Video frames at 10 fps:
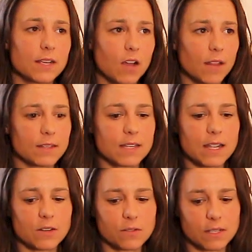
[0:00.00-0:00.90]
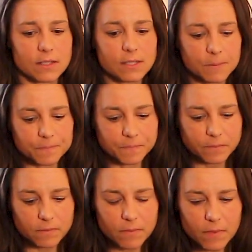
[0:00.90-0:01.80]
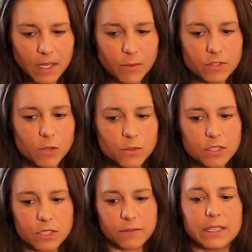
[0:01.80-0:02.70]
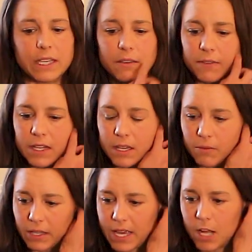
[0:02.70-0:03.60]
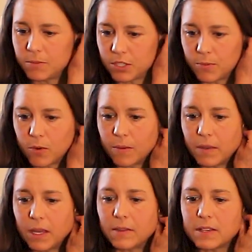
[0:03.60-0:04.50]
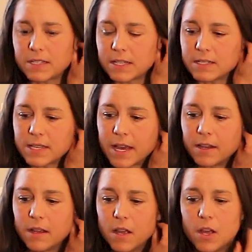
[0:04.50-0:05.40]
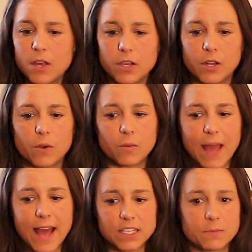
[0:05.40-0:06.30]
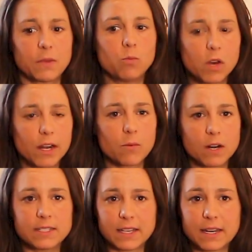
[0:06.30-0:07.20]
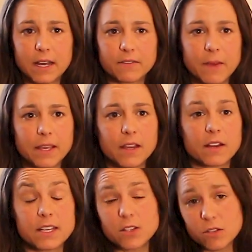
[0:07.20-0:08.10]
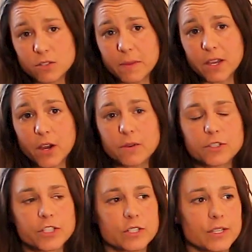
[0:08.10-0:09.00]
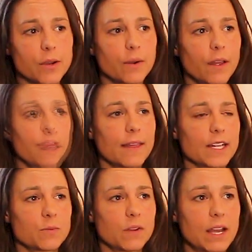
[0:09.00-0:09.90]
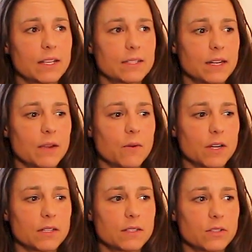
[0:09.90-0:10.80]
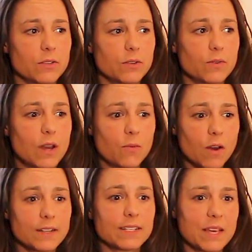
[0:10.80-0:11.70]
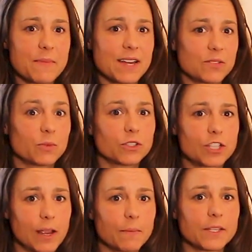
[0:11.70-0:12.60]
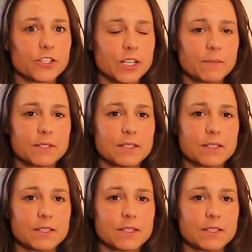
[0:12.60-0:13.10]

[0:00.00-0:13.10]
I got the diagnosis, it was almost a relief. And he really helped support me in the sense that, asked me what I wanted to get out of my year. He's also my coach. And so that's when I said I wanted to get back to World Championships.